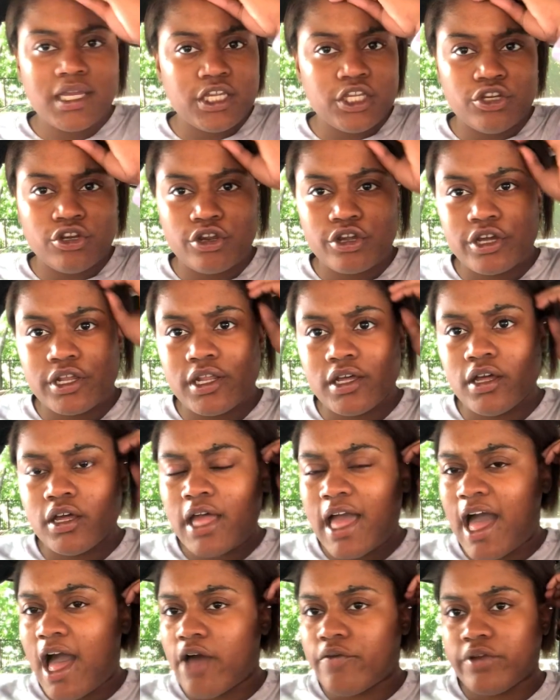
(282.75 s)
you're gonna
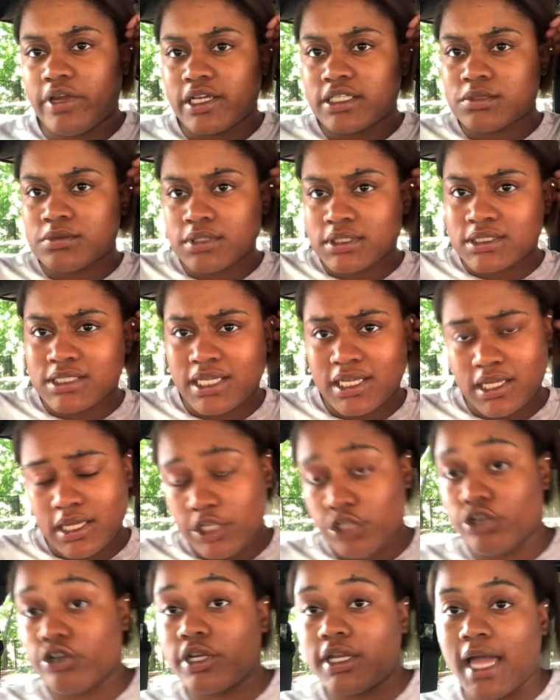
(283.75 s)
have
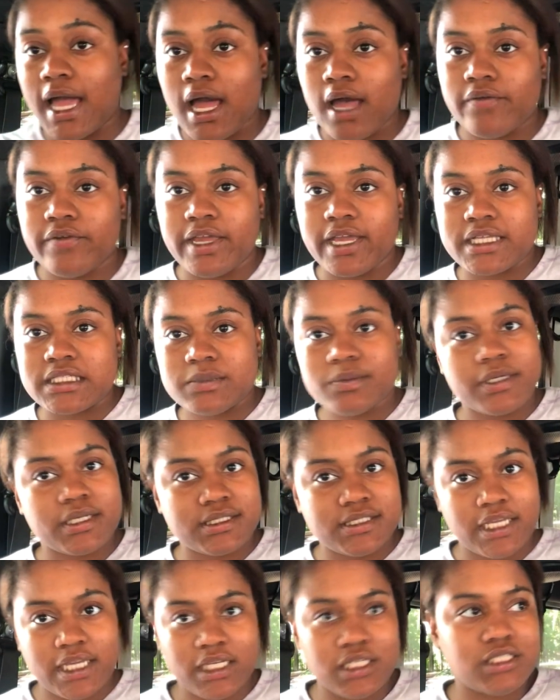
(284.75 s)

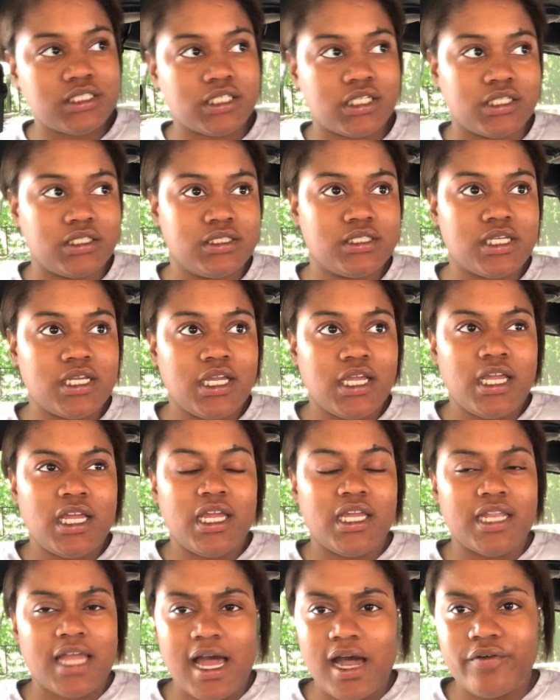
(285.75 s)
expectations,
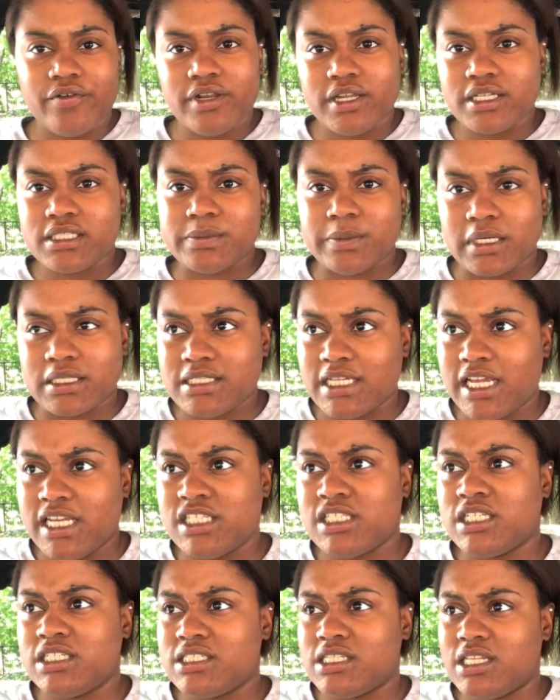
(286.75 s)
and having
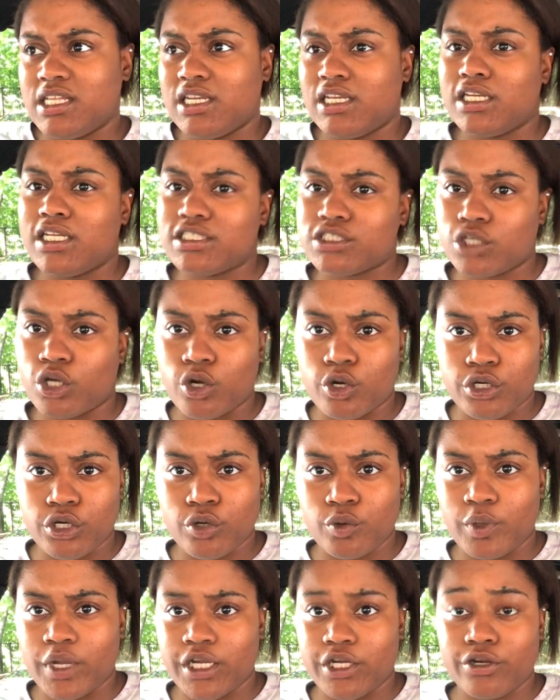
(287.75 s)
expectations and then it doesn't go
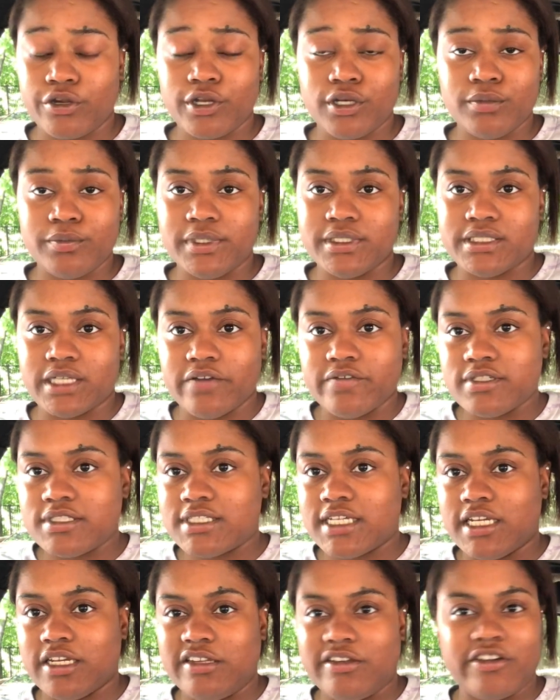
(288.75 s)
your way, you're gonna be
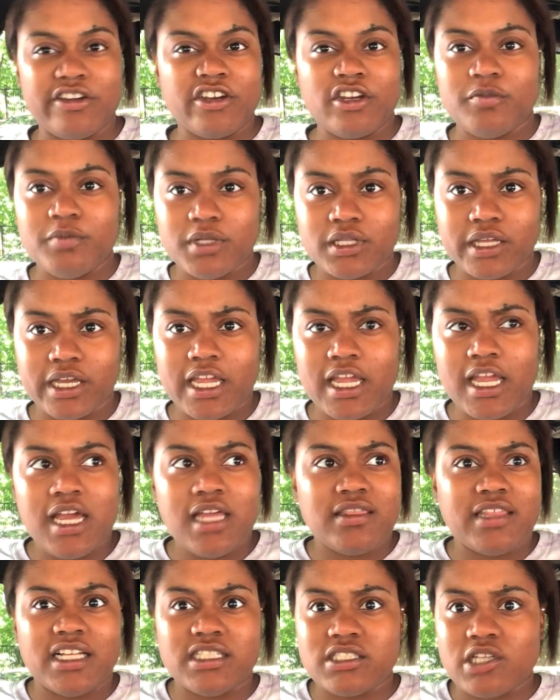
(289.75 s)
devastated. You're gonna be like,
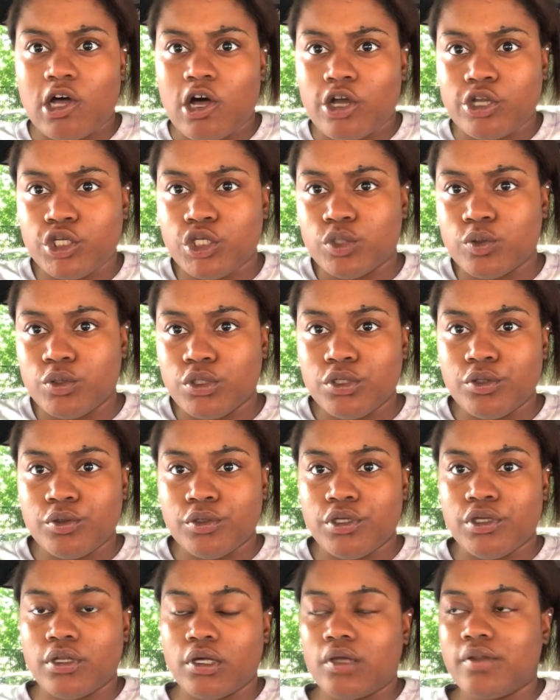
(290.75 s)
that's all you knew,
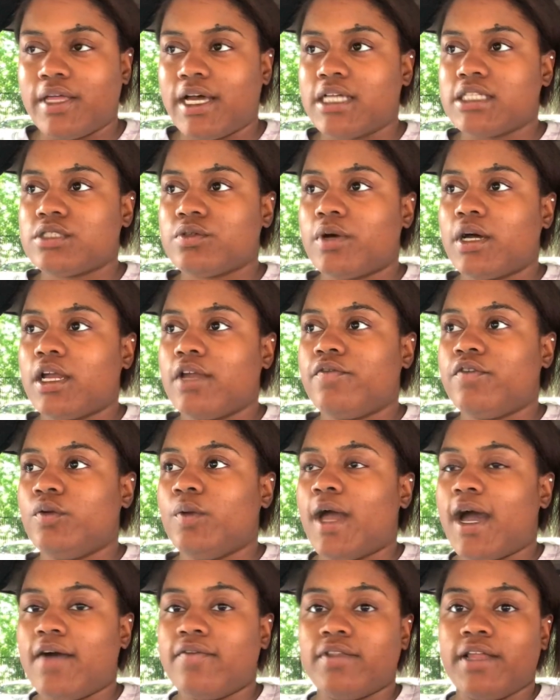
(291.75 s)
you know. That's why if you
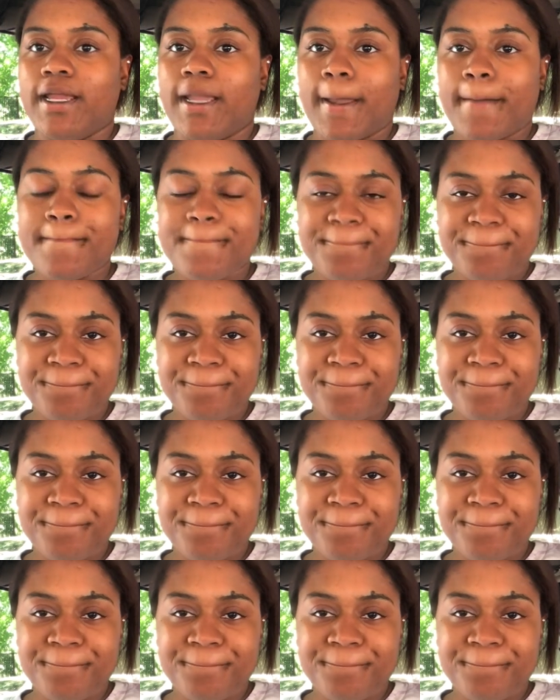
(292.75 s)
have like